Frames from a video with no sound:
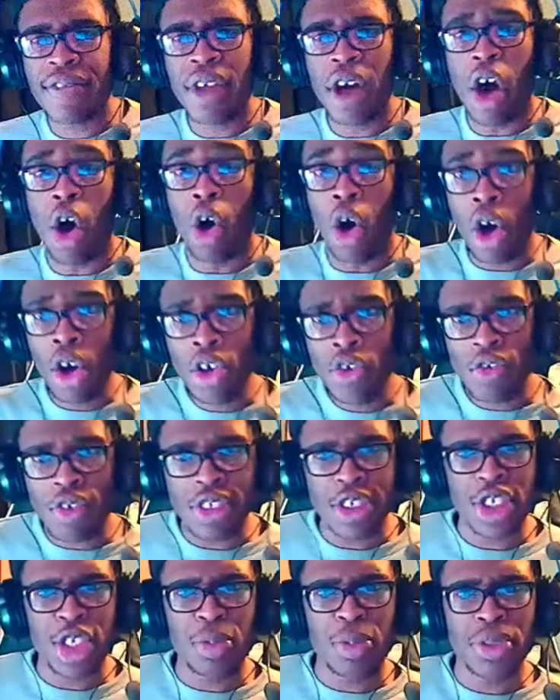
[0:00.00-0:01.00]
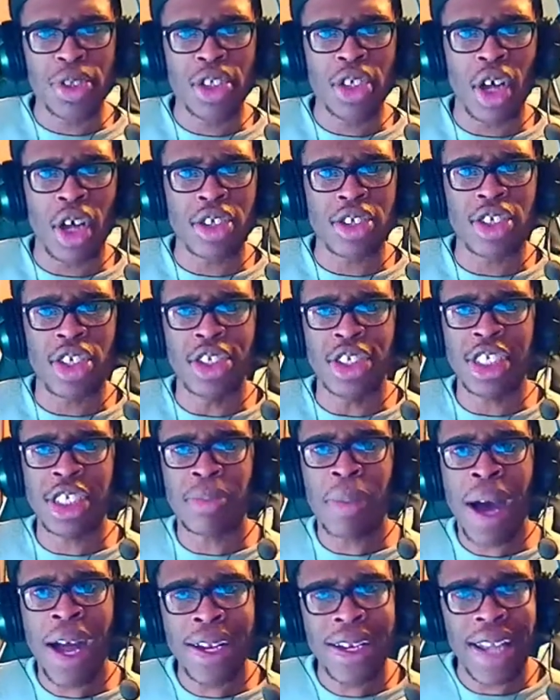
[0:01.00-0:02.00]
the hungry superstars on
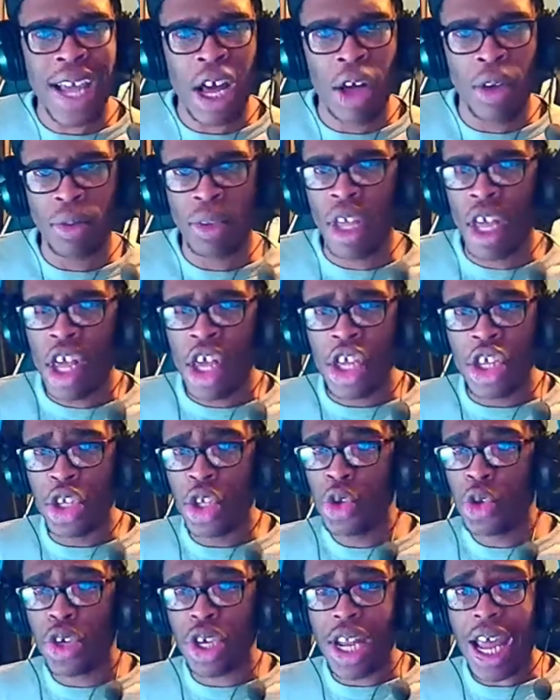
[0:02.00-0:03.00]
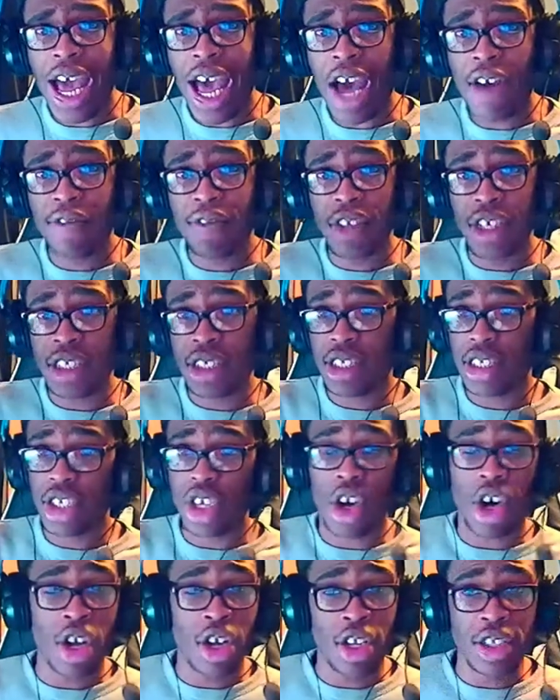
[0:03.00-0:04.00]
SmackDown, you could have your
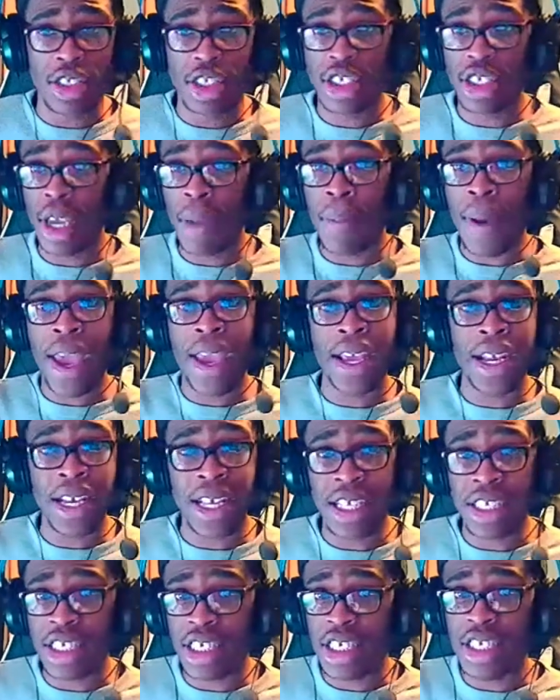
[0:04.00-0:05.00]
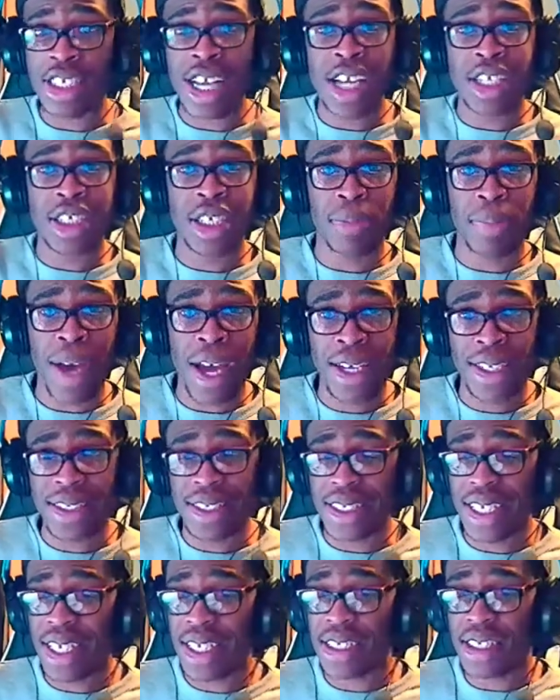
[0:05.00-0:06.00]
Charlottes, your Baileys, your Sasha
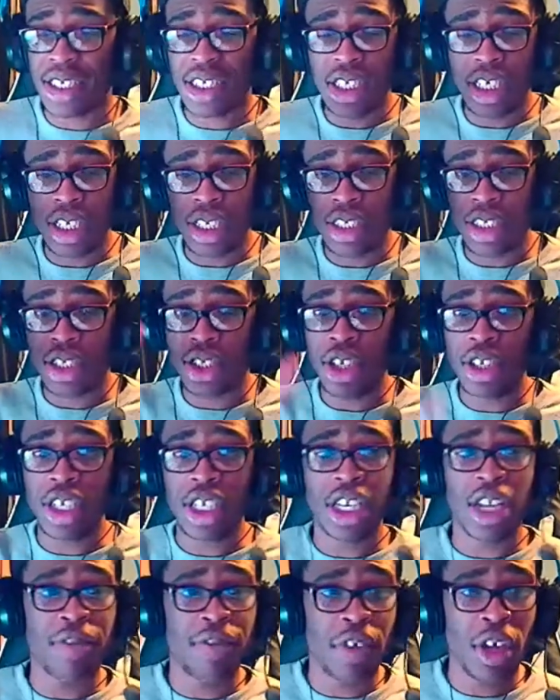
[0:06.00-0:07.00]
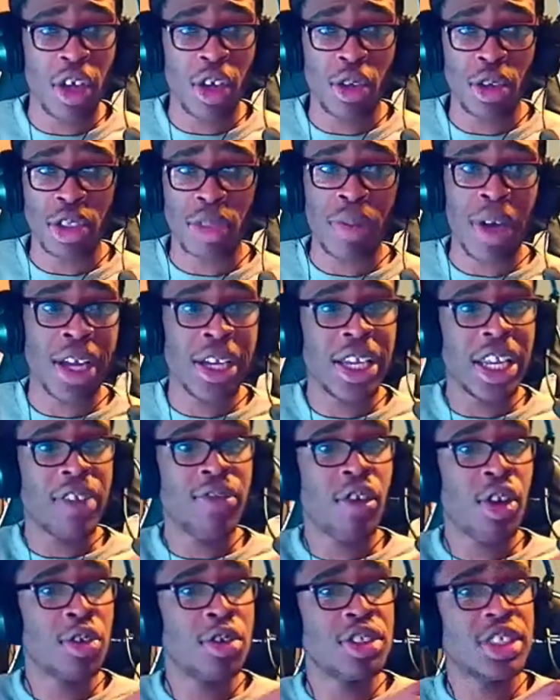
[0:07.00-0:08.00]
Bankses, your Sonya Deville's, Mandy
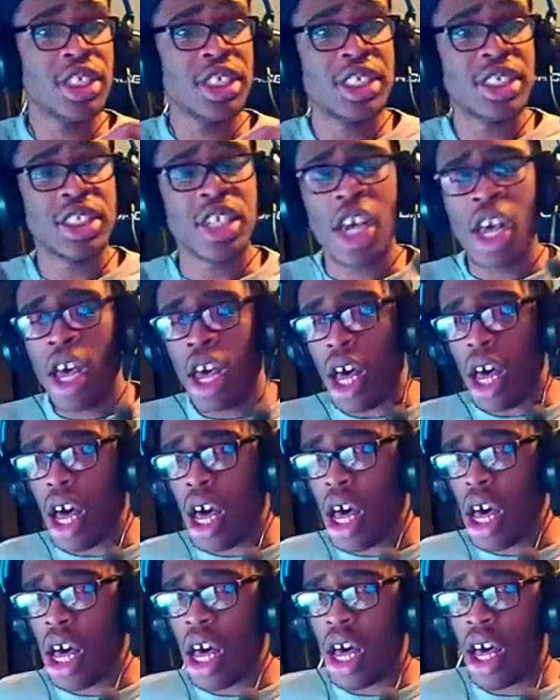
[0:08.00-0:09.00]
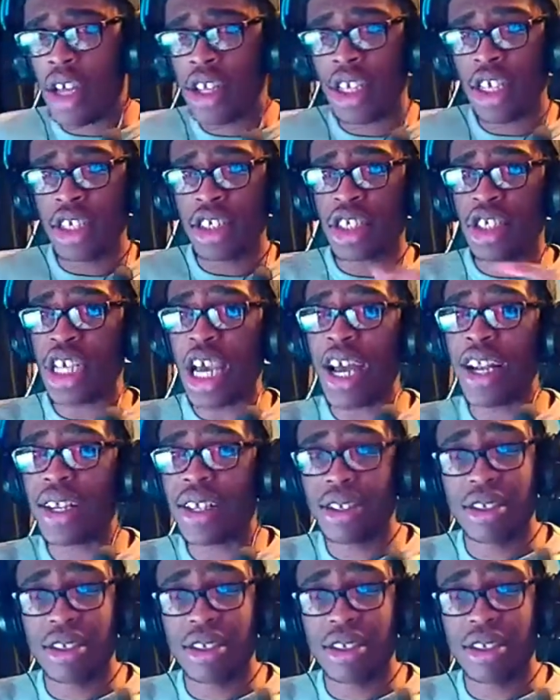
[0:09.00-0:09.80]
Roses, your Chad